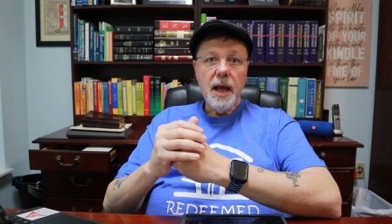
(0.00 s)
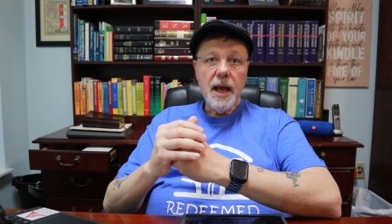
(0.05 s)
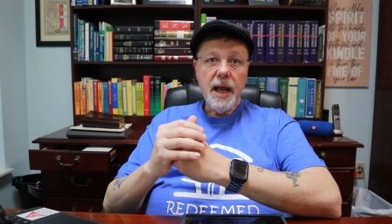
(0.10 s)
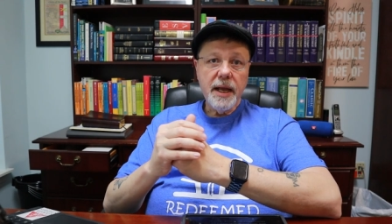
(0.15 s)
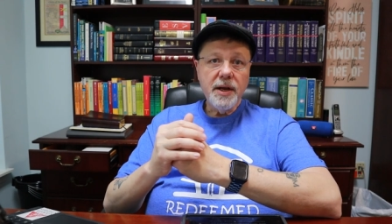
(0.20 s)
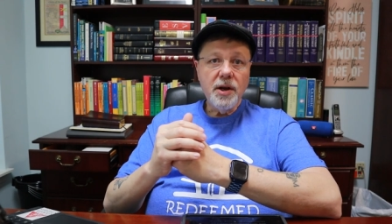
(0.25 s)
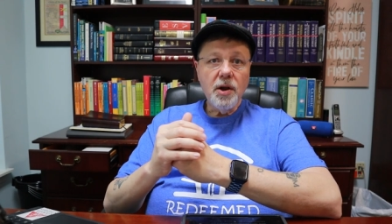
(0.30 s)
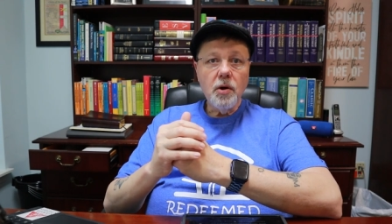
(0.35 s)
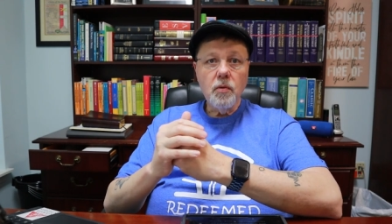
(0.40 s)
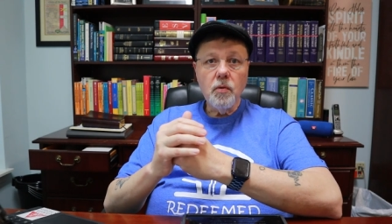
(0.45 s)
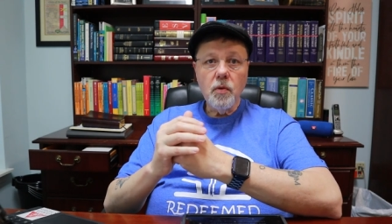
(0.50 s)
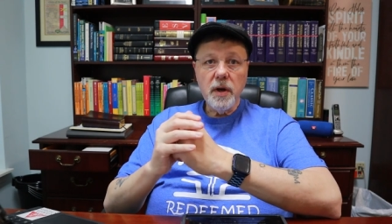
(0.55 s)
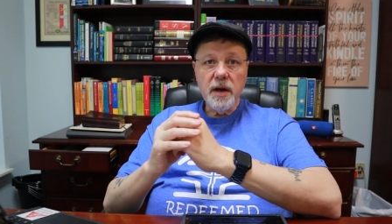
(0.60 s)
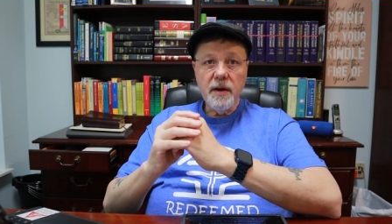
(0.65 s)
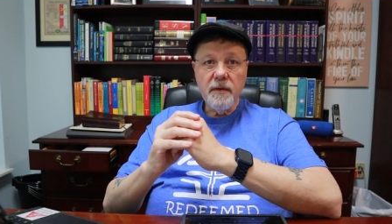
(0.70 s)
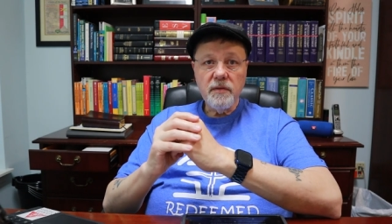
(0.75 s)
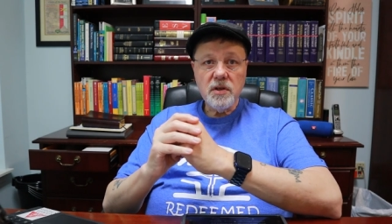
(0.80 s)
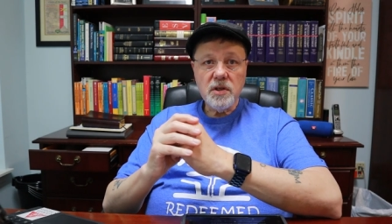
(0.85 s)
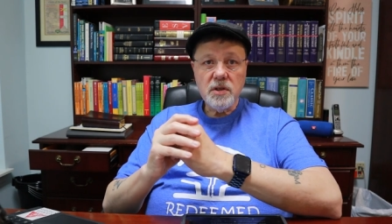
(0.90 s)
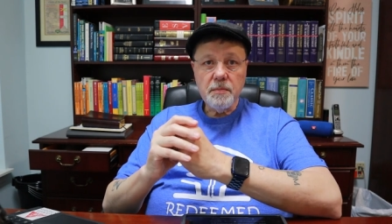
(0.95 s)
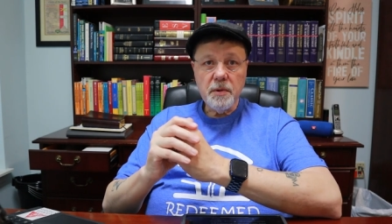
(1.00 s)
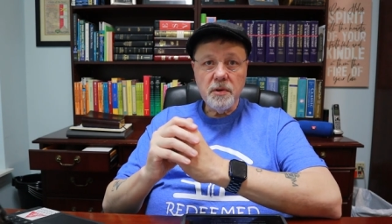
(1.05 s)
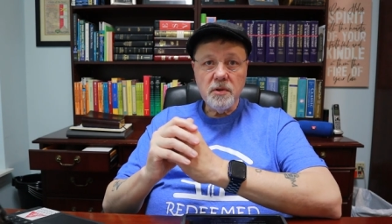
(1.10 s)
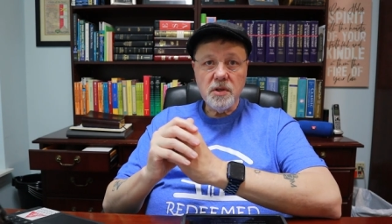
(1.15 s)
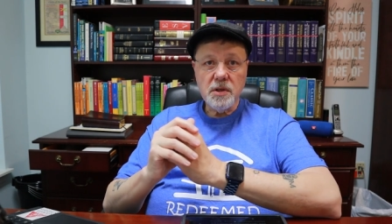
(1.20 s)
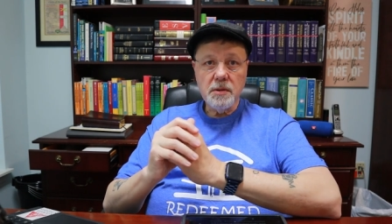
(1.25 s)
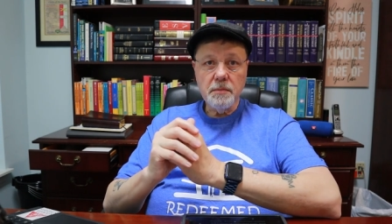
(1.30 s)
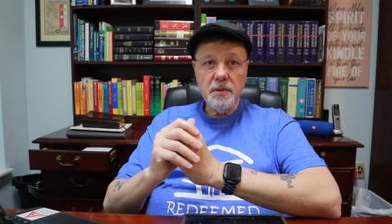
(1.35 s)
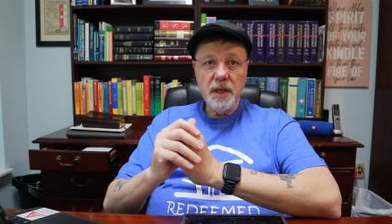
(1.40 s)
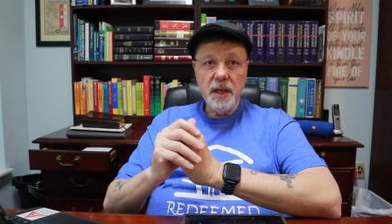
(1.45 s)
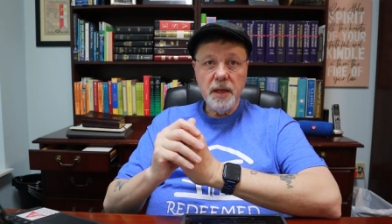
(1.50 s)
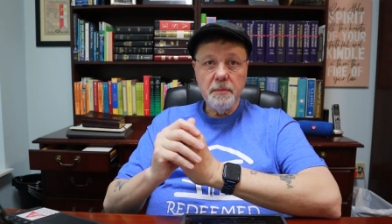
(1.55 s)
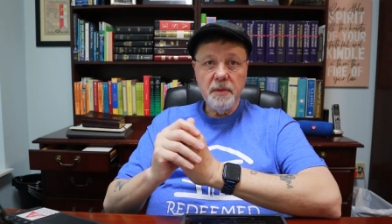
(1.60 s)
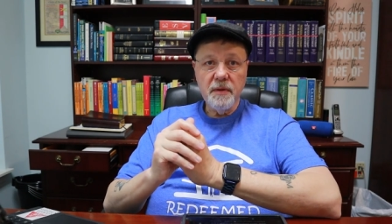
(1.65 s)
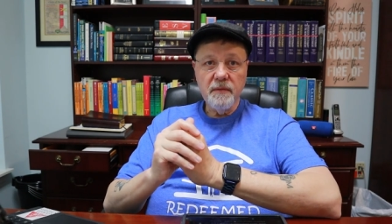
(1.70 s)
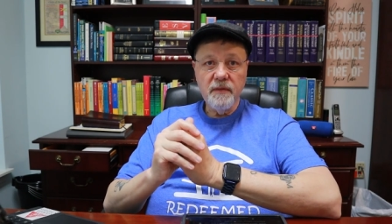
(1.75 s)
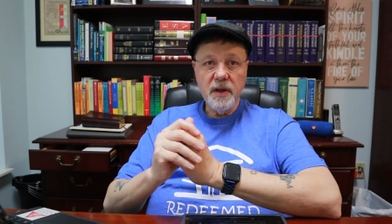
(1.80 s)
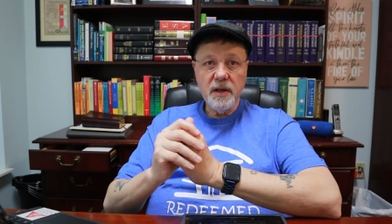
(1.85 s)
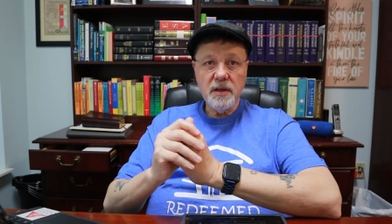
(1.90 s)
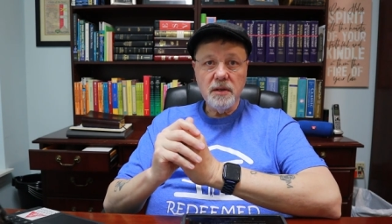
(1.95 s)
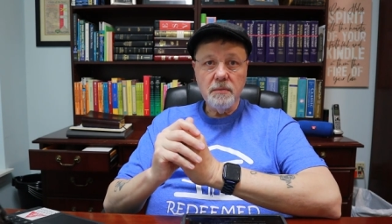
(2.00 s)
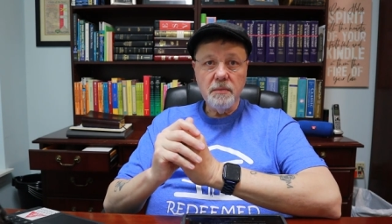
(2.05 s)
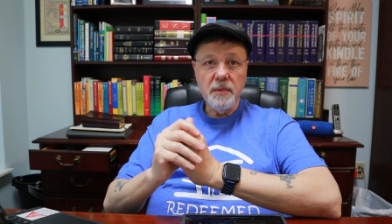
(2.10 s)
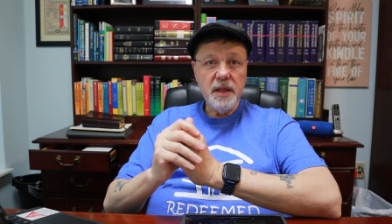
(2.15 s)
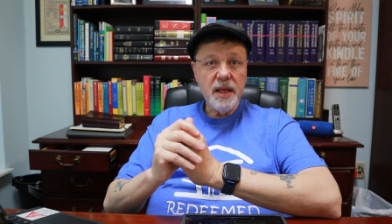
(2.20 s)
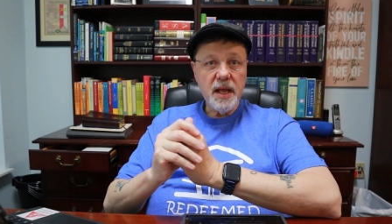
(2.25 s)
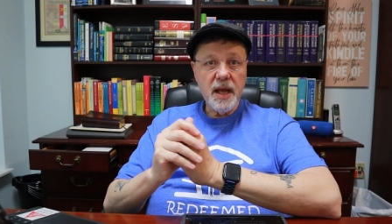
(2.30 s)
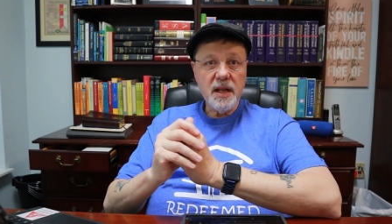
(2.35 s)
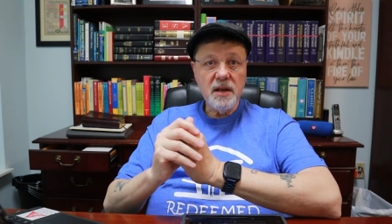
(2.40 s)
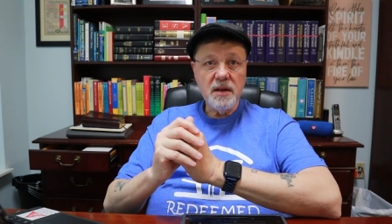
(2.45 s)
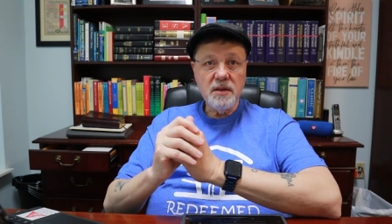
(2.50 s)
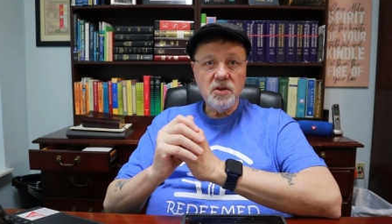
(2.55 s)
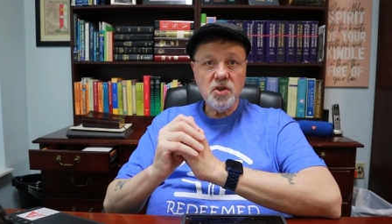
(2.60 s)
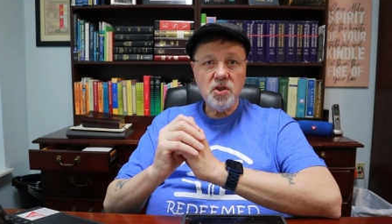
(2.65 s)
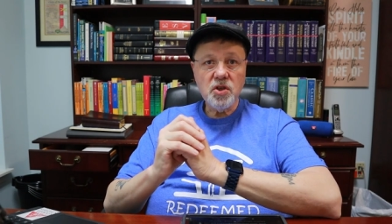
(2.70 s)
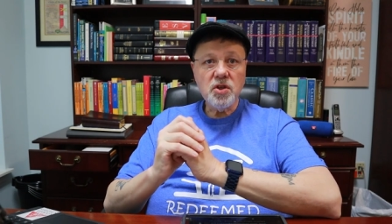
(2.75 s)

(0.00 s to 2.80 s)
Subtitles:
I know we're never supposed to blame the victim, and that is